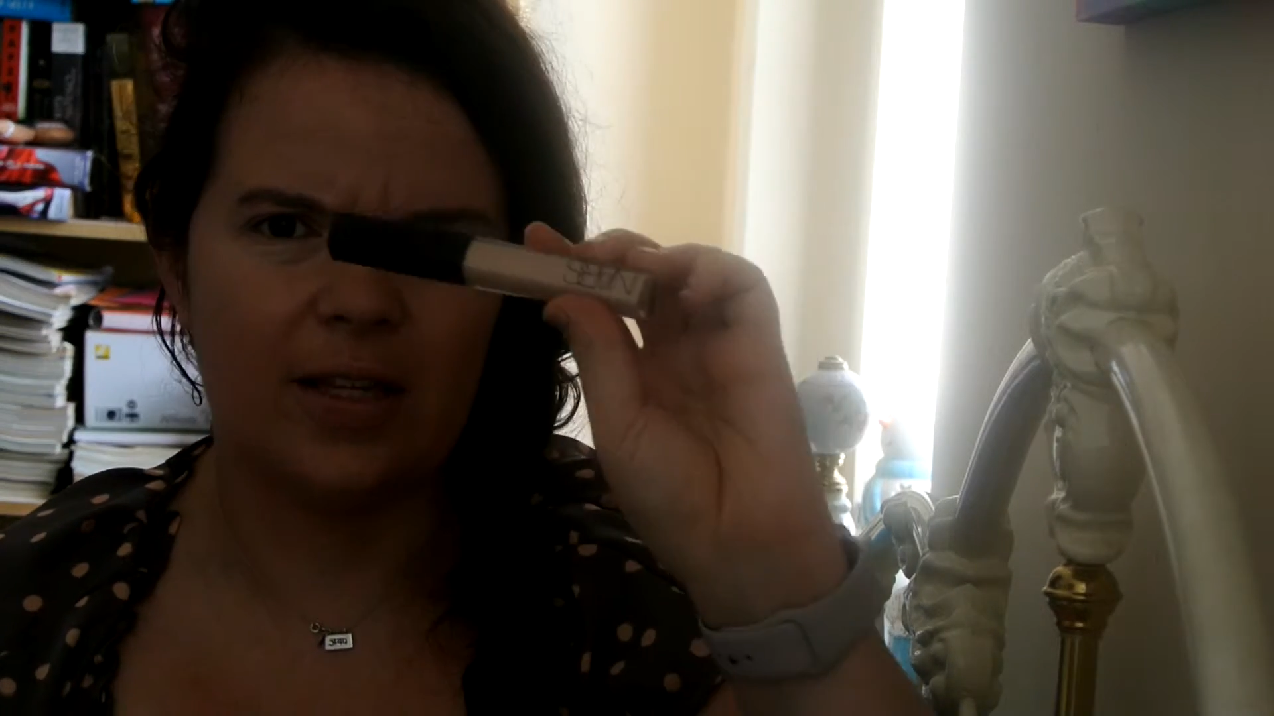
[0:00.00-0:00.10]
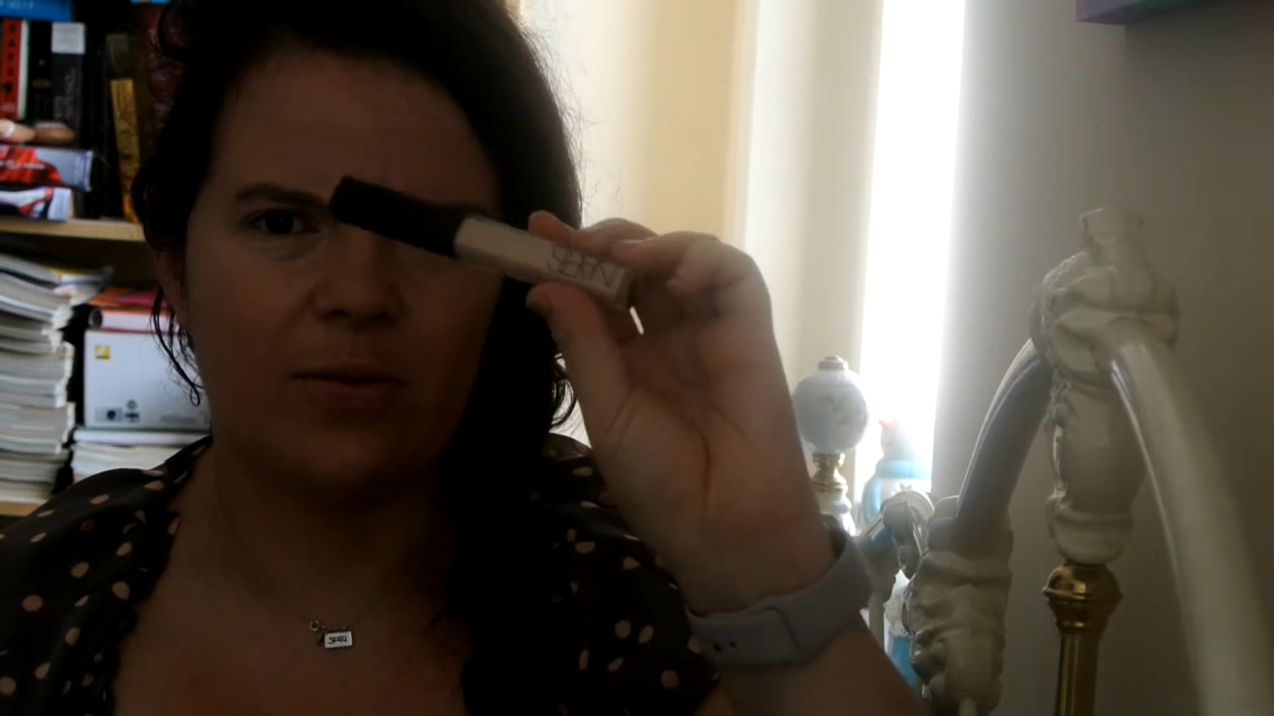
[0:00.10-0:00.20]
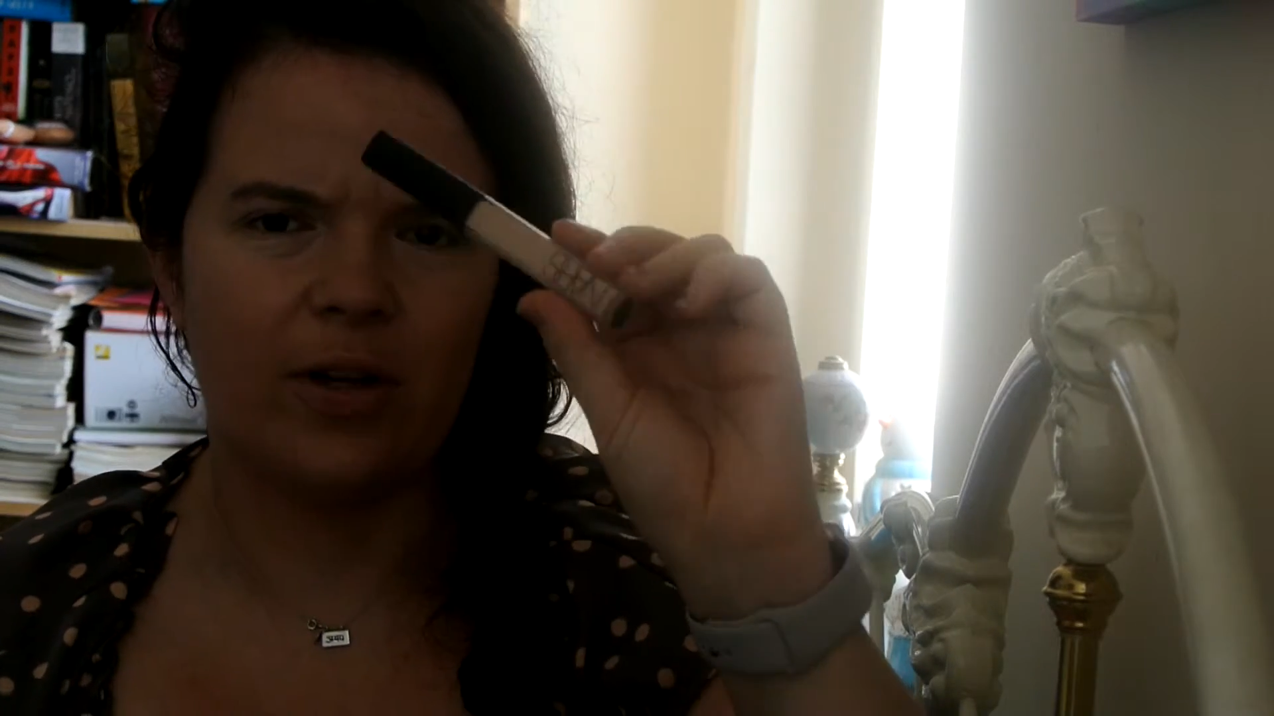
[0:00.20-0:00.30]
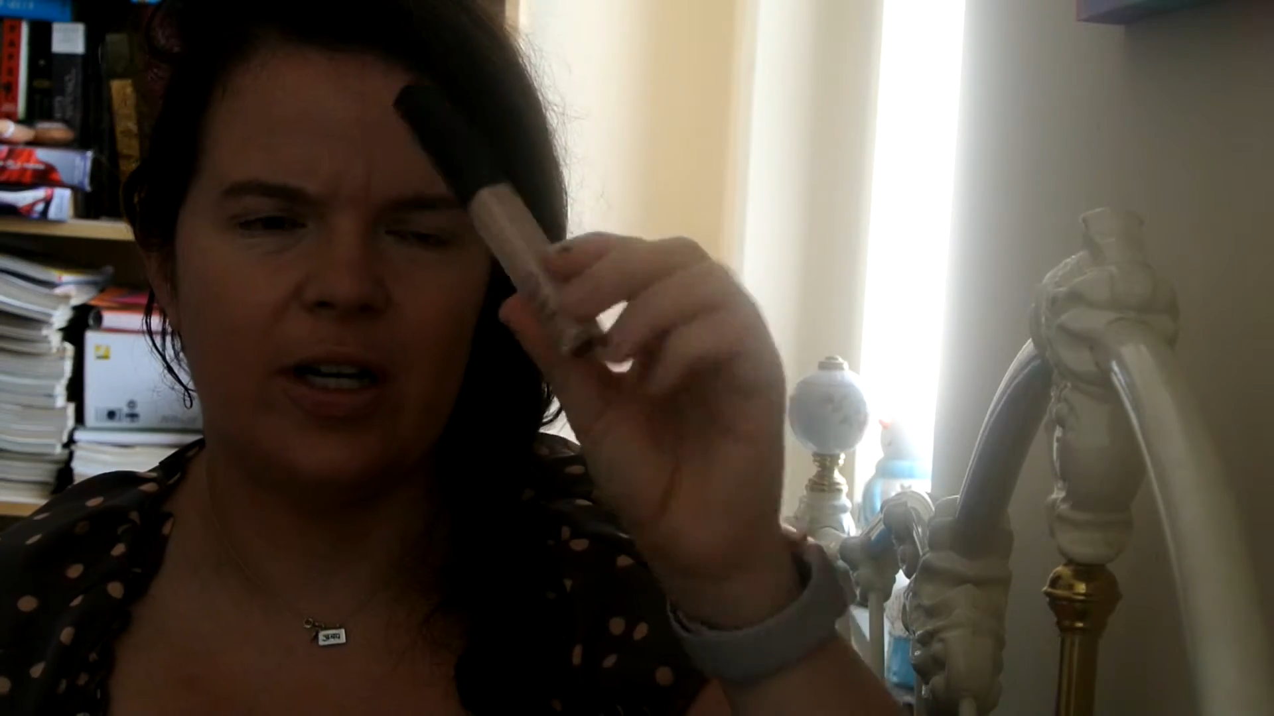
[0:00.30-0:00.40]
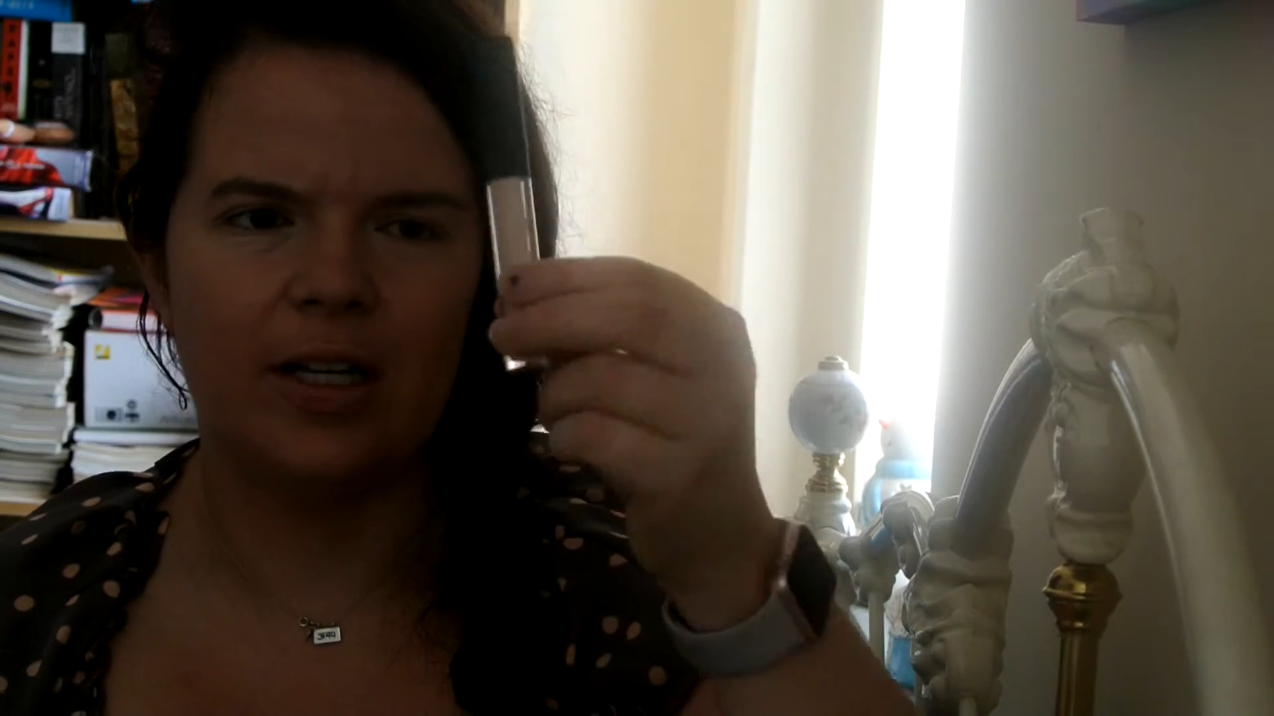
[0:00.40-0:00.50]

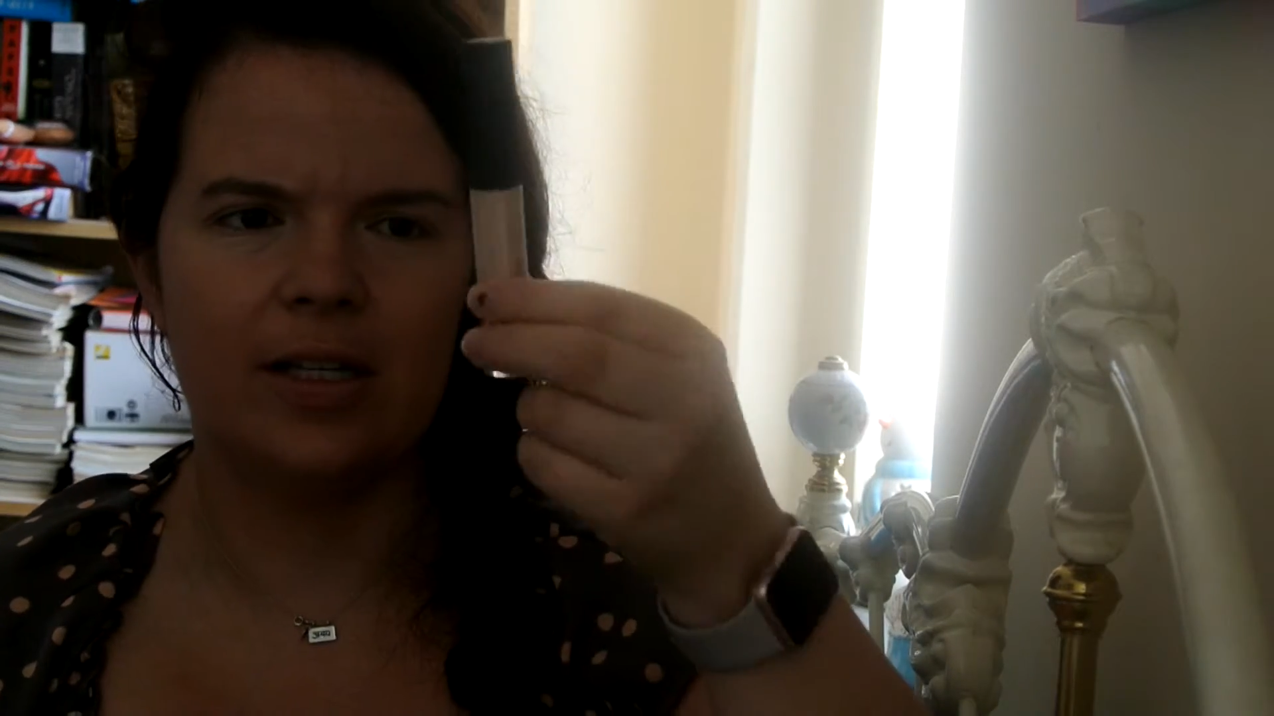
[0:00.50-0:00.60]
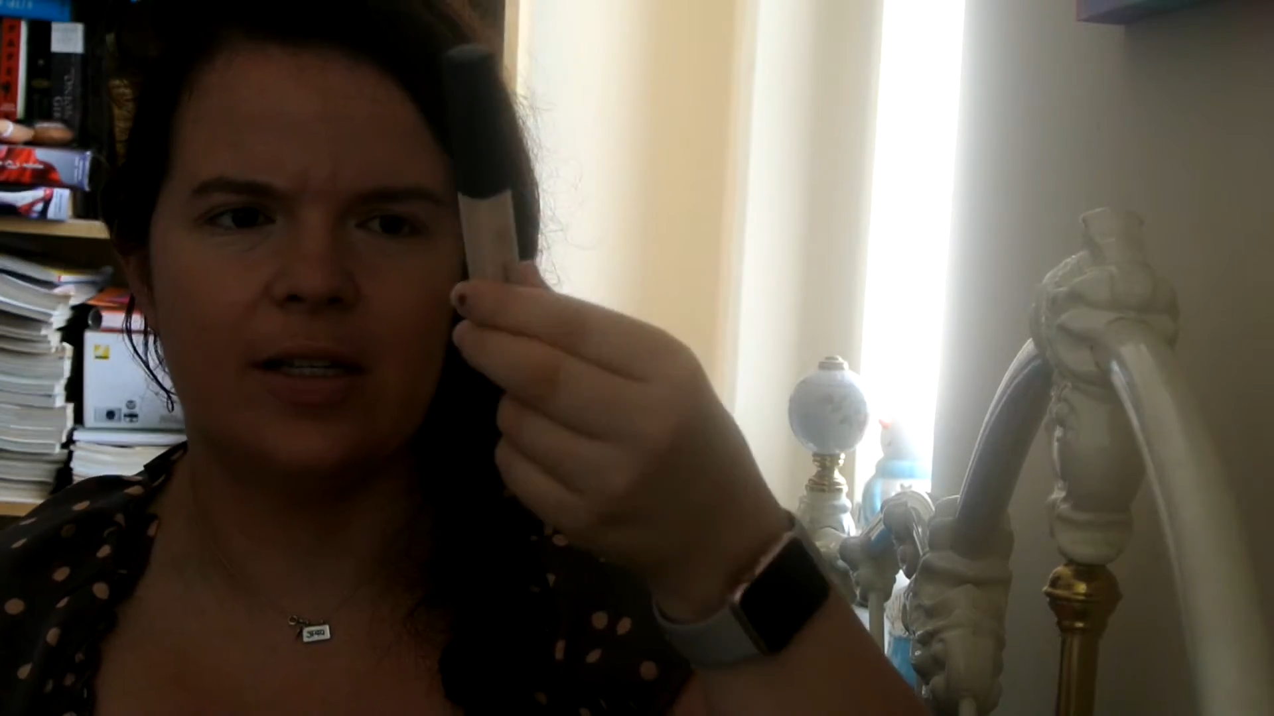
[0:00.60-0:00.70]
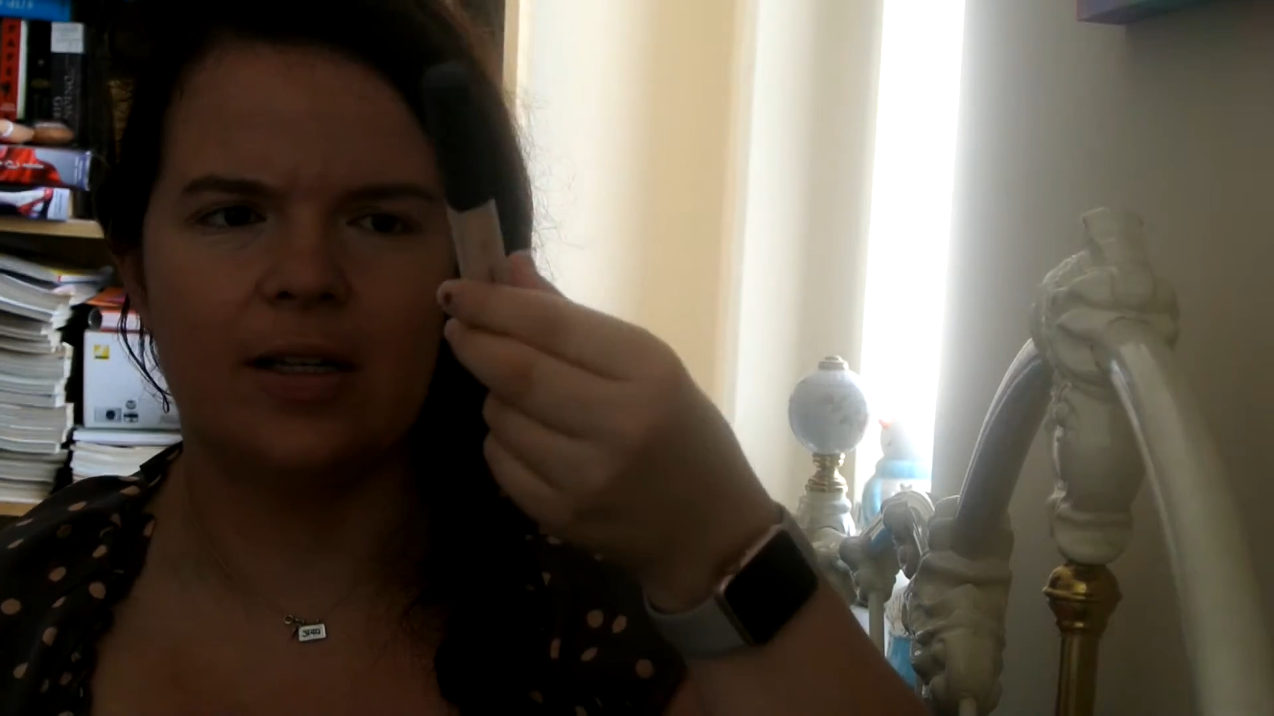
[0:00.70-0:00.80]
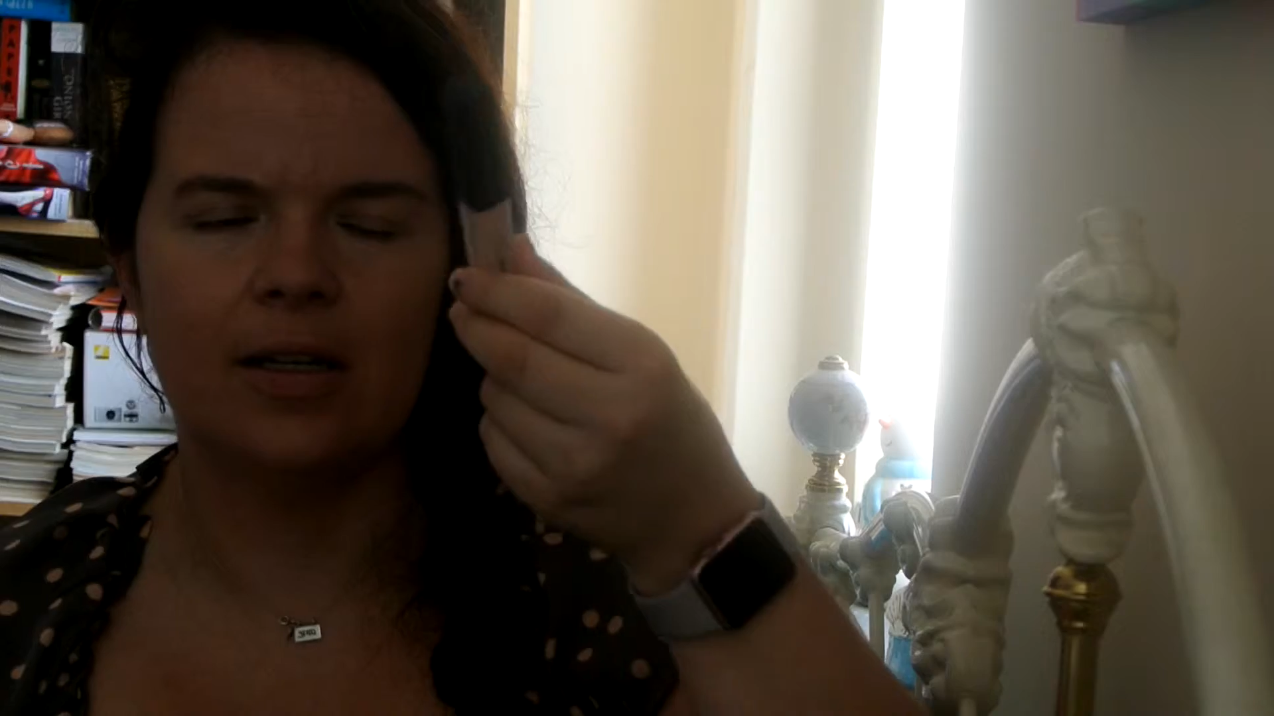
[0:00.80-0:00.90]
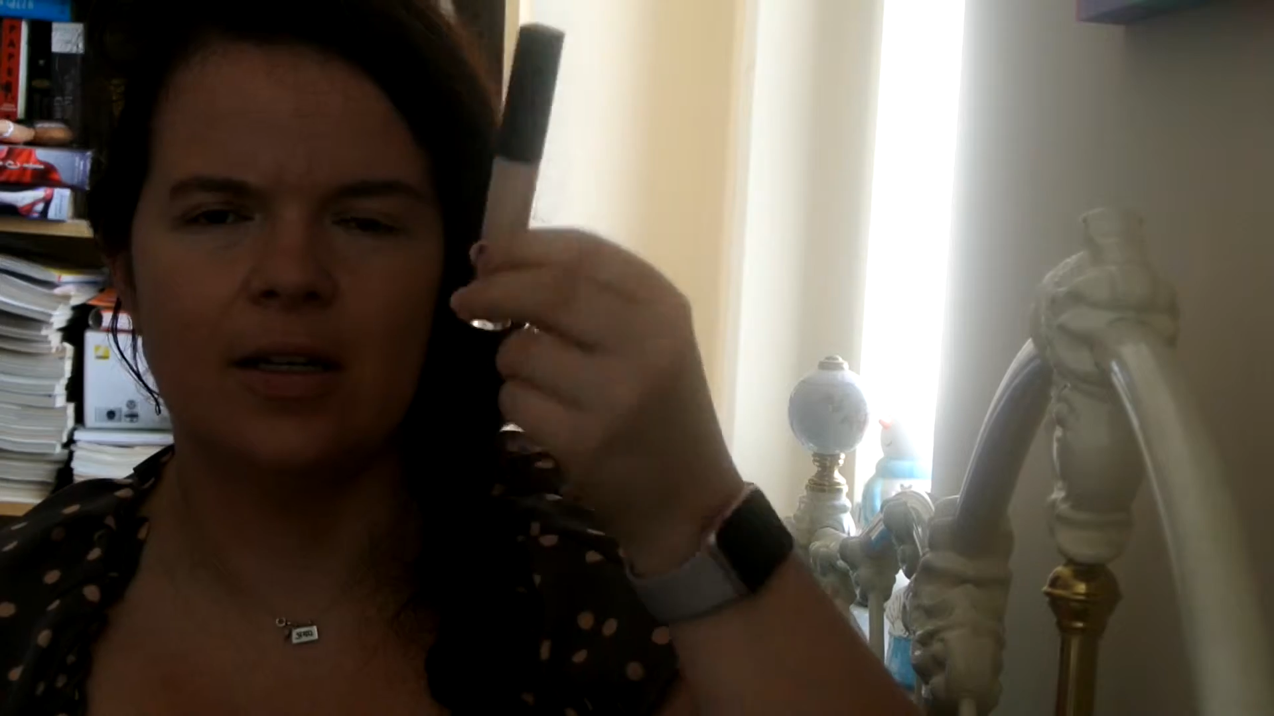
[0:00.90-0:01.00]
this one
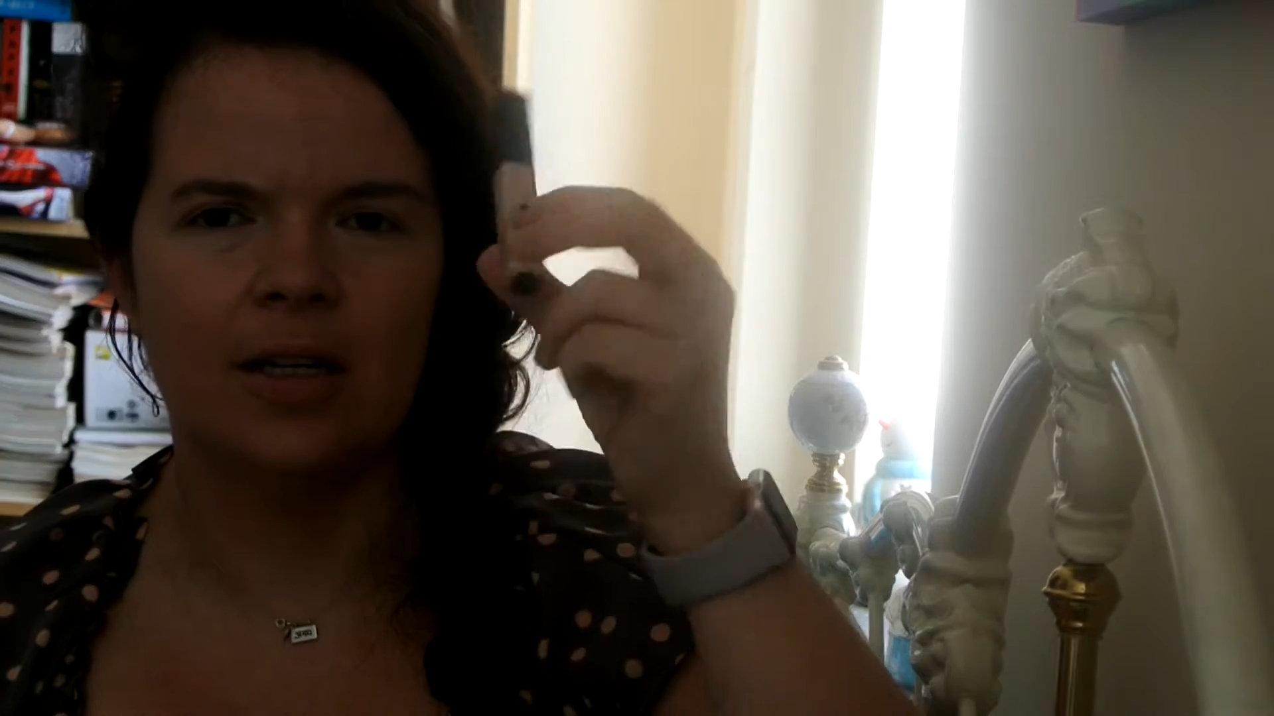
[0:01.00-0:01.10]
is